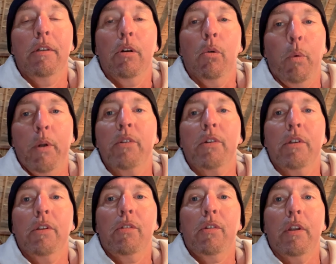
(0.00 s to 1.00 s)
Where's it going to
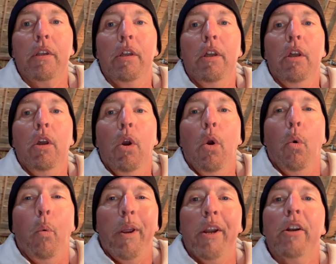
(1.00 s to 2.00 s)
sit?
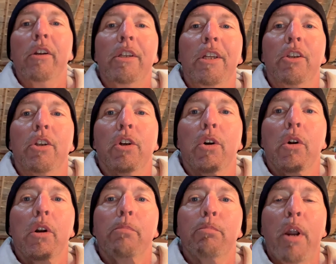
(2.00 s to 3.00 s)
Where in
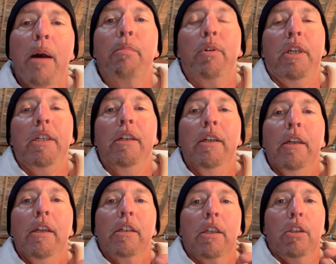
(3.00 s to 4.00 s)
your property
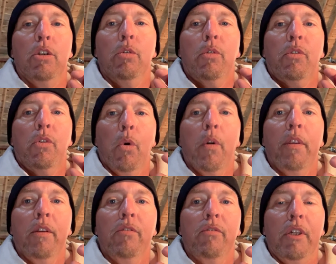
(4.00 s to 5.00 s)
can you store
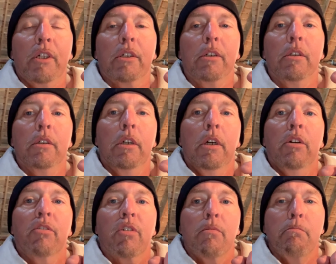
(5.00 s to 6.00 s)
this vehicle
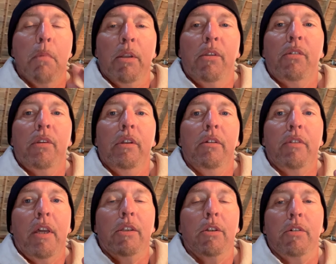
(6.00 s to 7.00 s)
for months, if
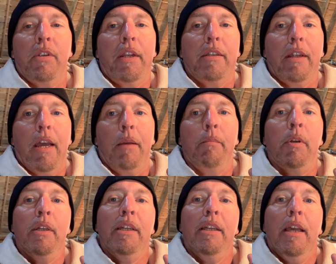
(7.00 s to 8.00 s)
not years at a time?
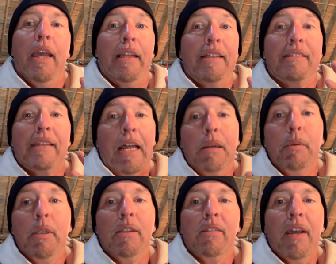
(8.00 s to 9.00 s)
And it's got to be
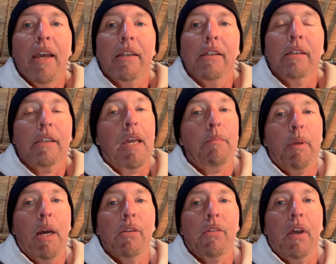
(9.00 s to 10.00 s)
inside. Can't be
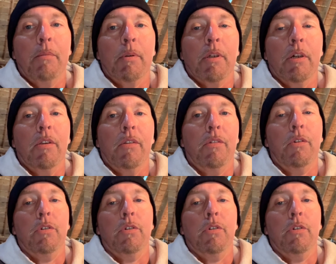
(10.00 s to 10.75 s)
outside, because you're